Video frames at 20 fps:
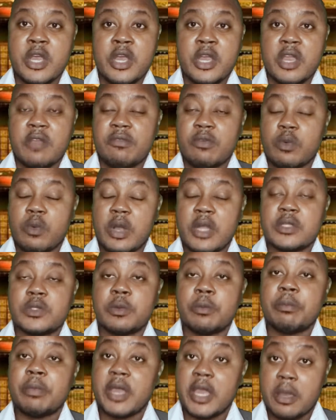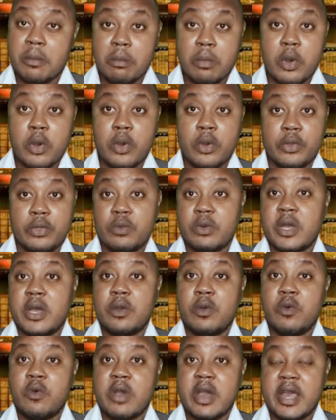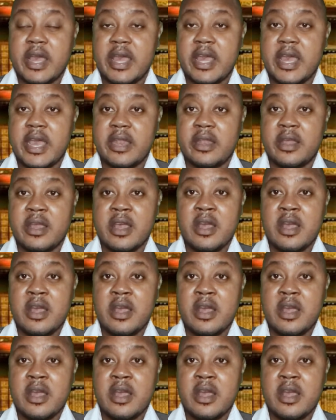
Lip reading: If you want to pay more, you can go ahead.